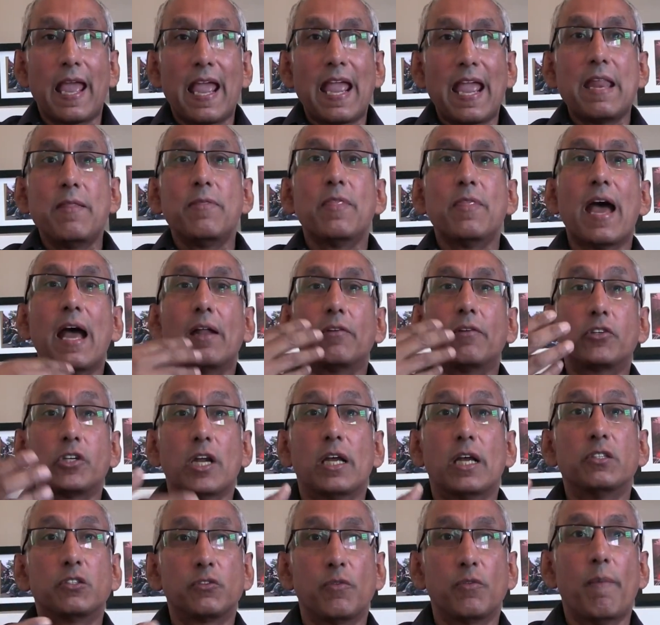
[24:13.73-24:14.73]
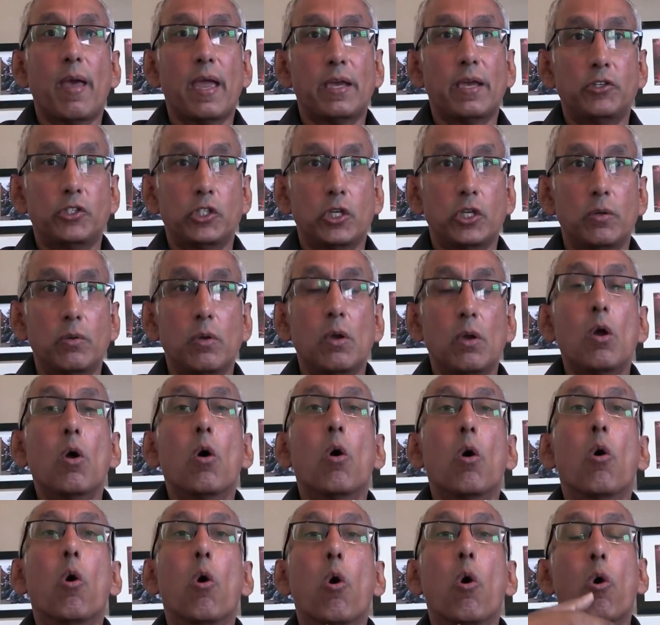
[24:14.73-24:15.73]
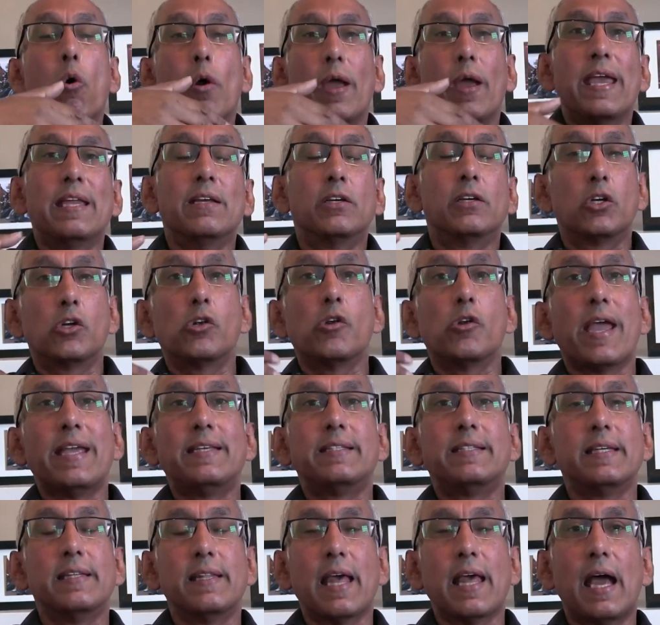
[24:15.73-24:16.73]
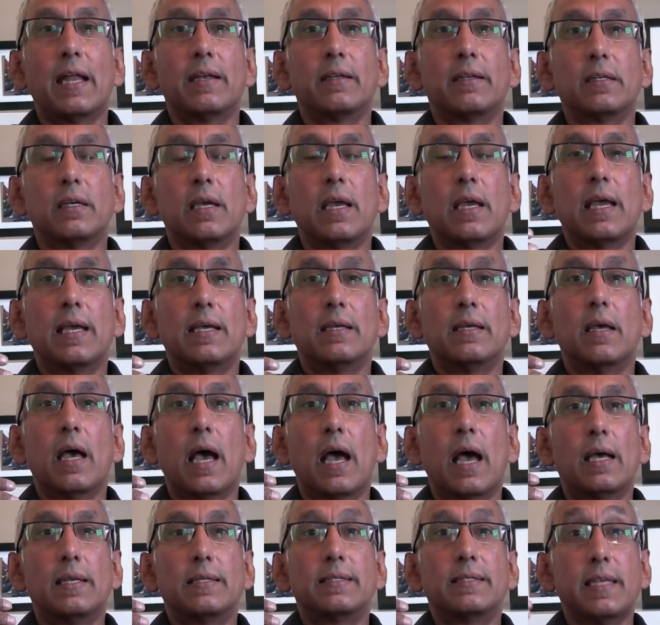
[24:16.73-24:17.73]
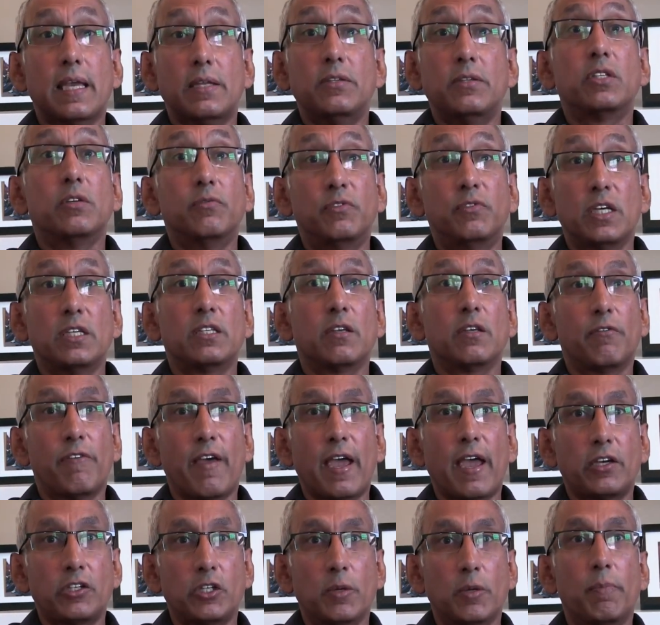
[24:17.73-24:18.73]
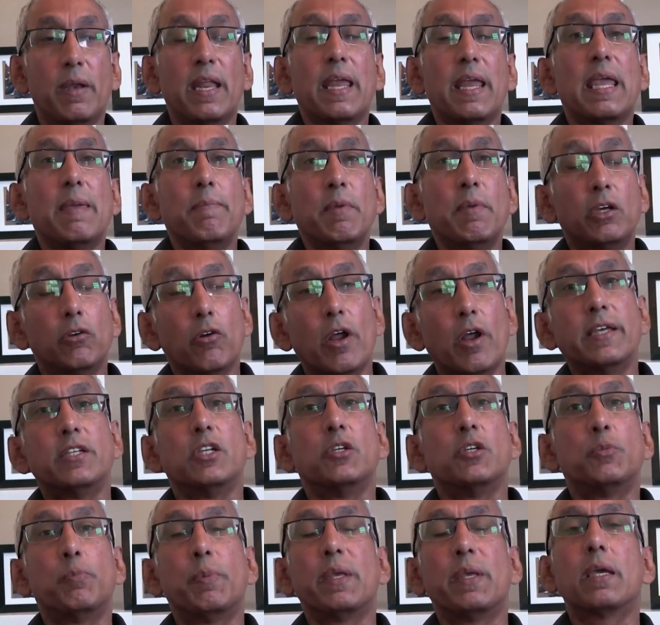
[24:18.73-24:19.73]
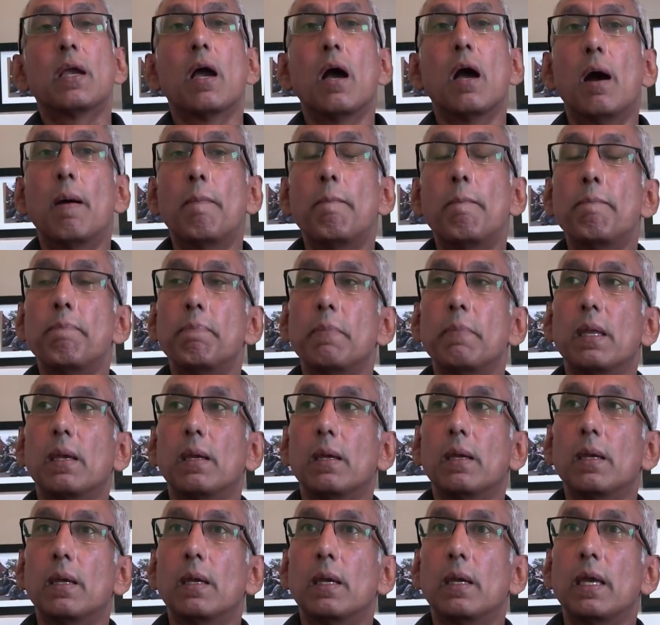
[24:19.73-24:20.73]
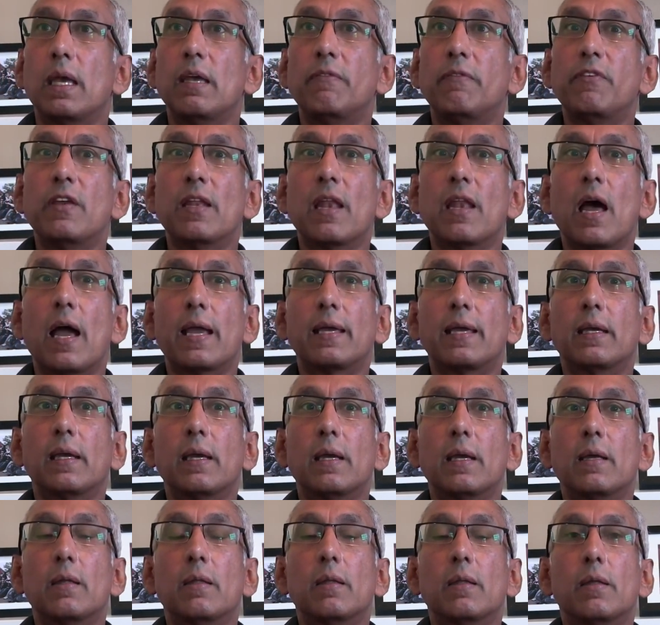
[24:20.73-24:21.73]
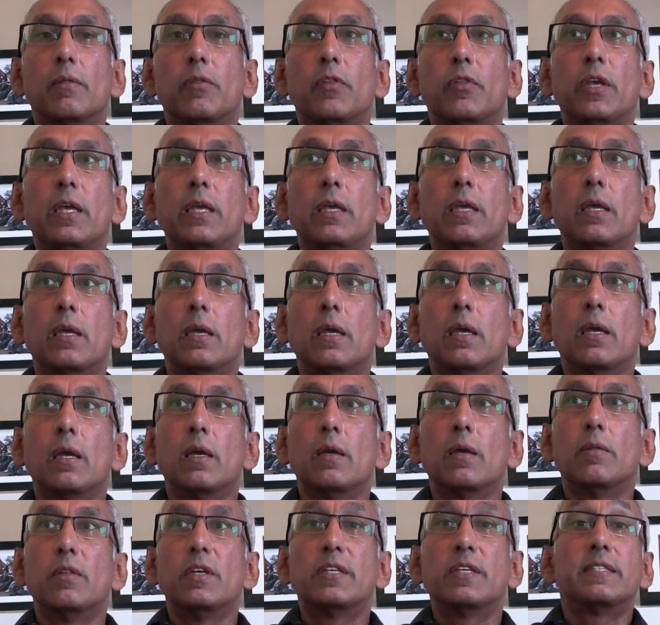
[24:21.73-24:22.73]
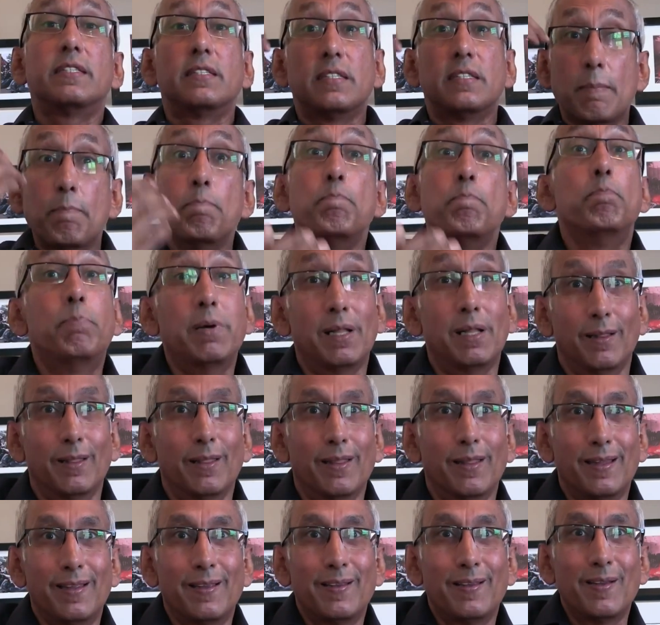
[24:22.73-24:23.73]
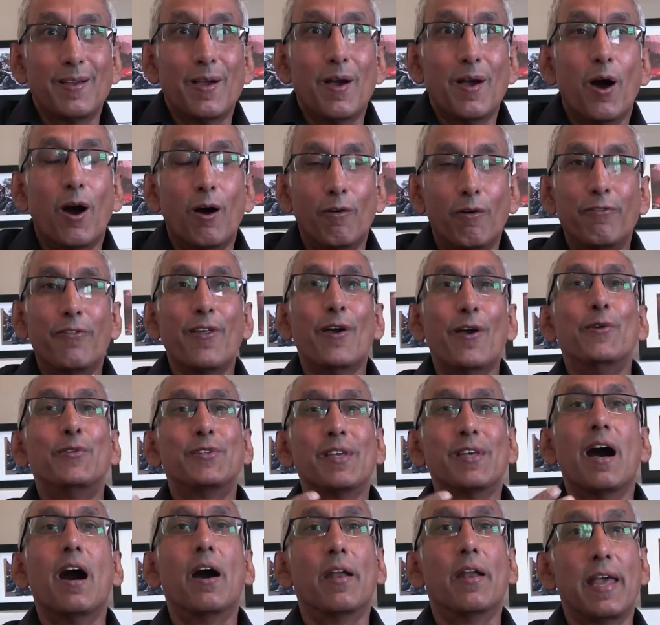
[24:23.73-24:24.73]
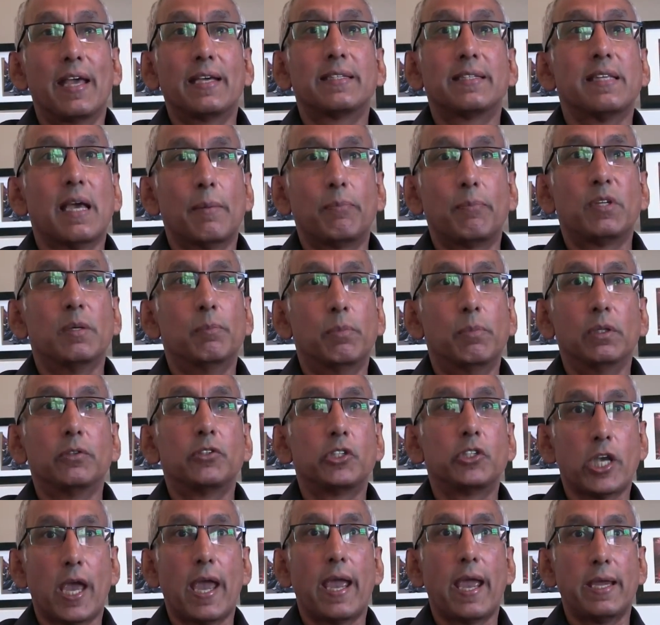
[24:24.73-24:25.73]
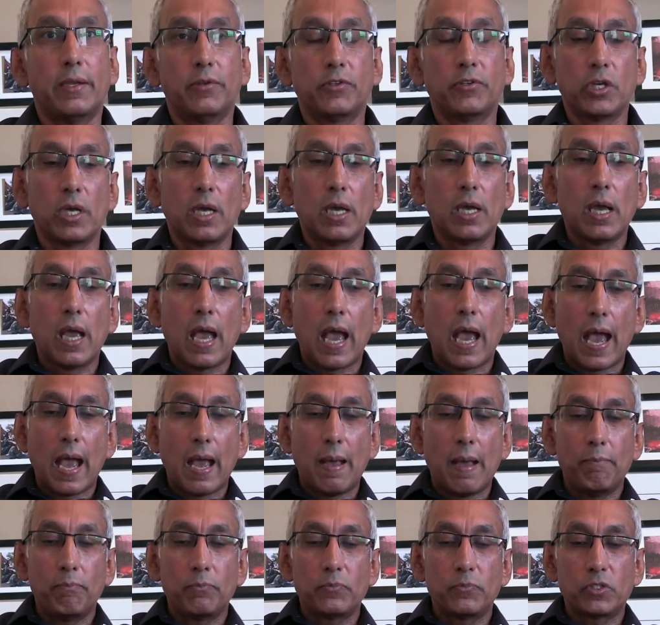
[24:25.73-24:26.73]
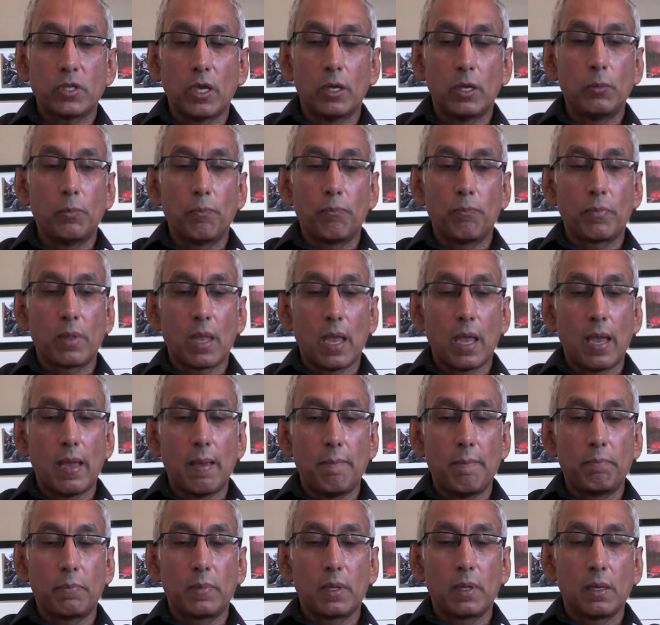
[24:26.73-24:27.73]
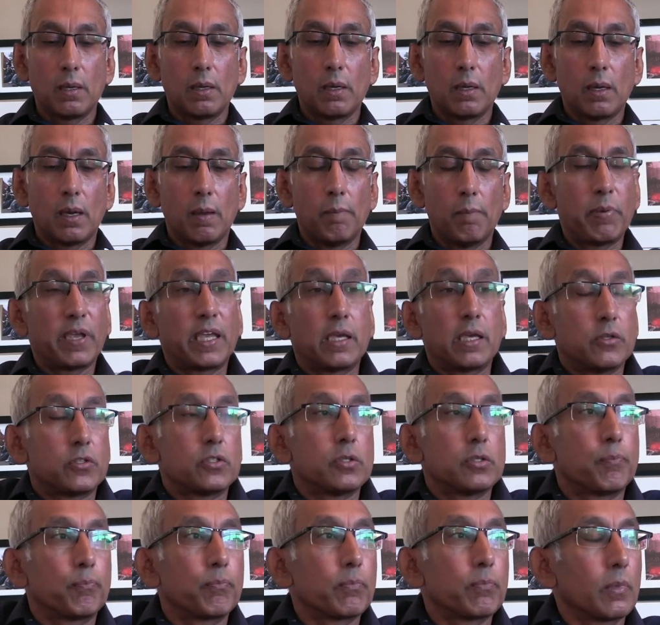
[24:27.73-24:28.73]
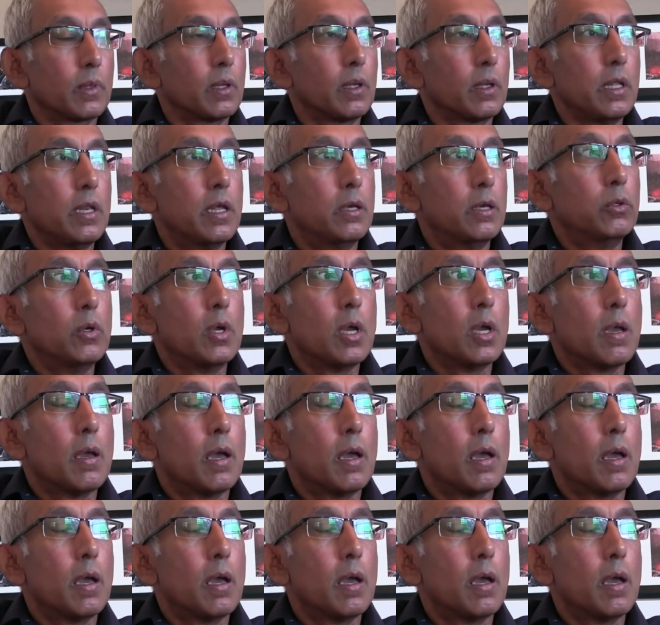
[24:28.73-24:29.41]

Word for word: in that transformation or in creating that uh, sense of disaffection, but immigration has become, if you like, the, the symbol of those unacceptable change. Um, so, um, because, you know,